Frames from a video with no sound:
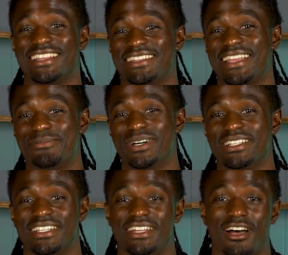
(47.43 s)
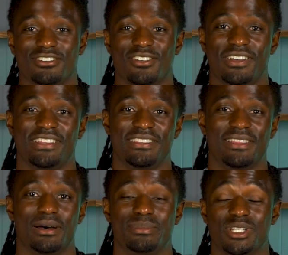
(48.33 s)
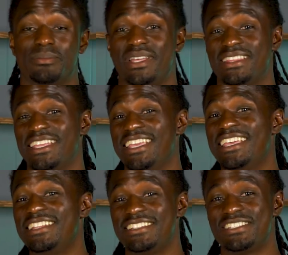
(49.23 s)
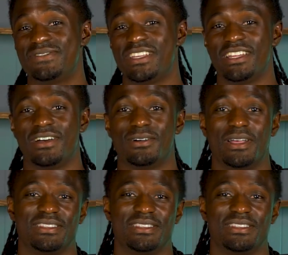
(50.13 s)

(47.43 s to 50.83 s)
click that button and also hit the thumbs up at the end of this video